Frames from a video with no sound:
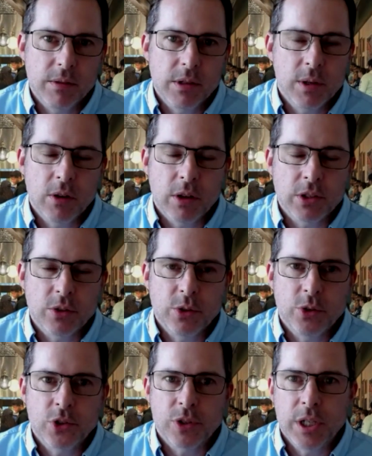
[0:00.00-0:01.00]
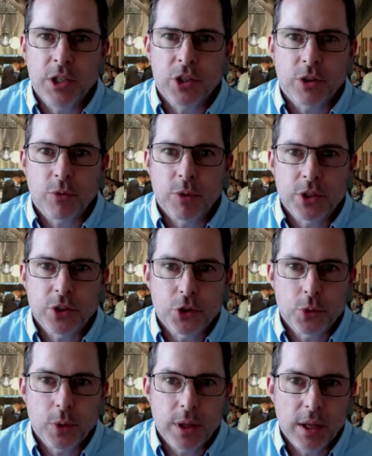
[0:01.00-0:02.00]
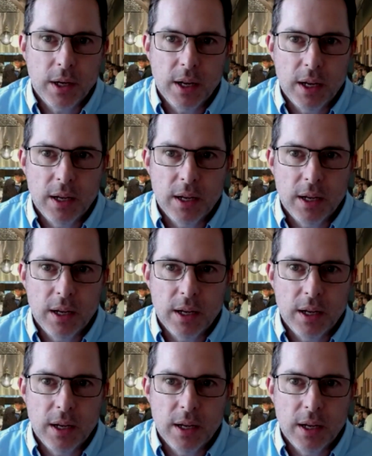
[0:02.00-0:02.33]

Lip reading: you can also do strategic research with it.